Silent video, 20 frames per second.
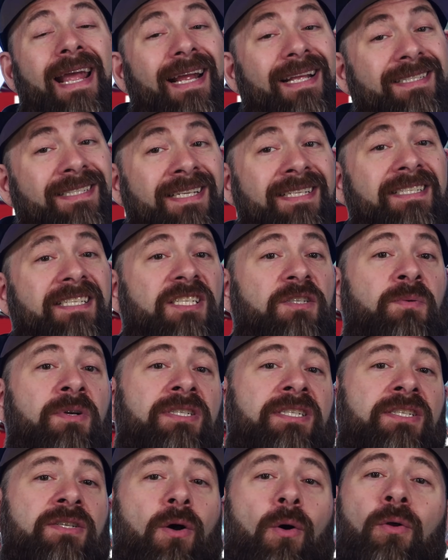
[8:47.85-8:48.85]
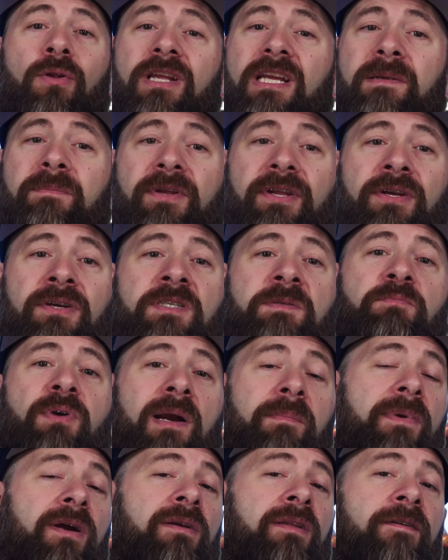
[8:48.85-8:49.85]
and since the Switch is only going to be used
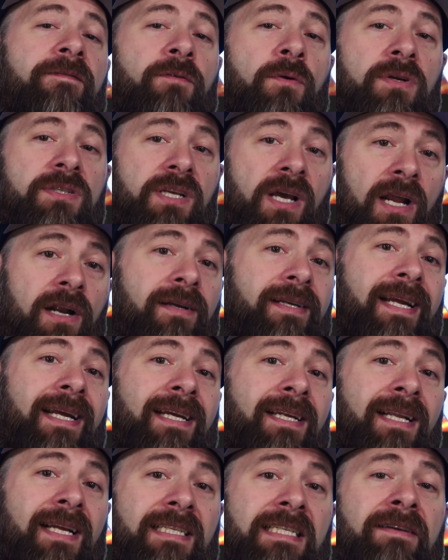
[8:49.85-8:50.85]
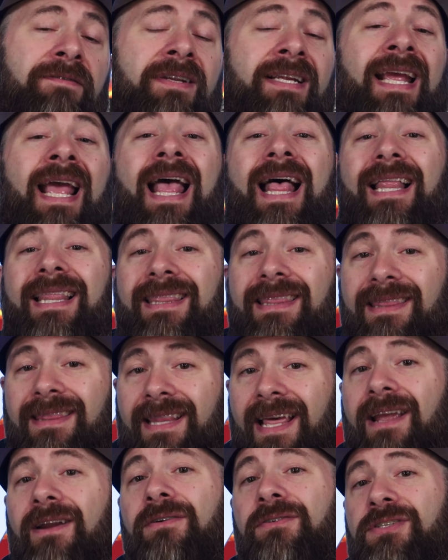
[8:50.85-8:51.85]
primarily for its 100 gig connectivity,
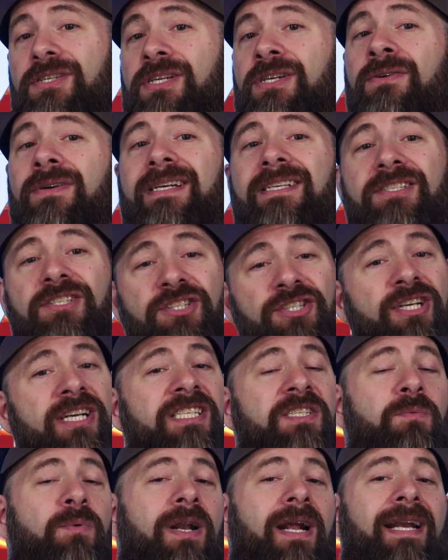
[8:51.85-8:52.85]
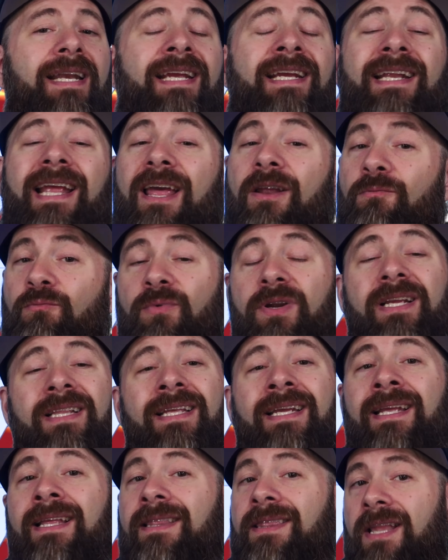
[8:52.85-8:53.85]
layer 2 is just what I need and
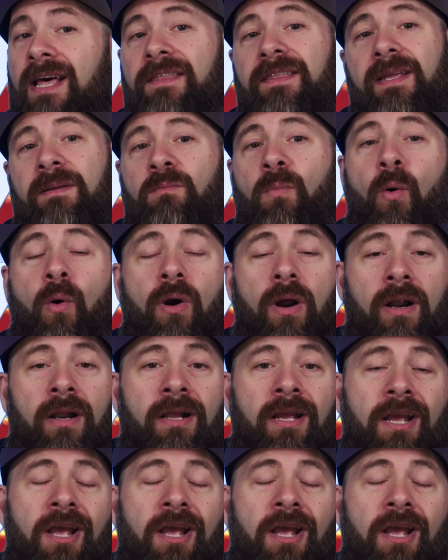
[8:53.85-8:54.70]
really nothing more.